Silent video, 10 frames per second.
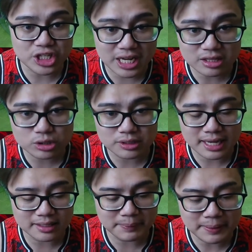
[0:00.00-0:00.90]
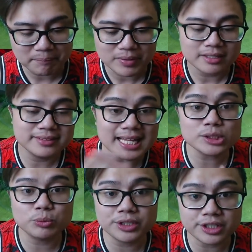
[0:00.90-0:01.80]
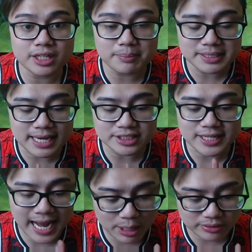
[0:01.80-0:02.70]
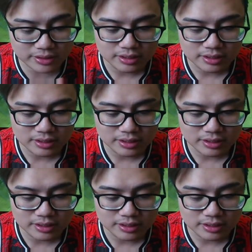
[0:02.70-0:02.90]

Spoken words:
in to the enemy, that's where you're gonna be dashing out.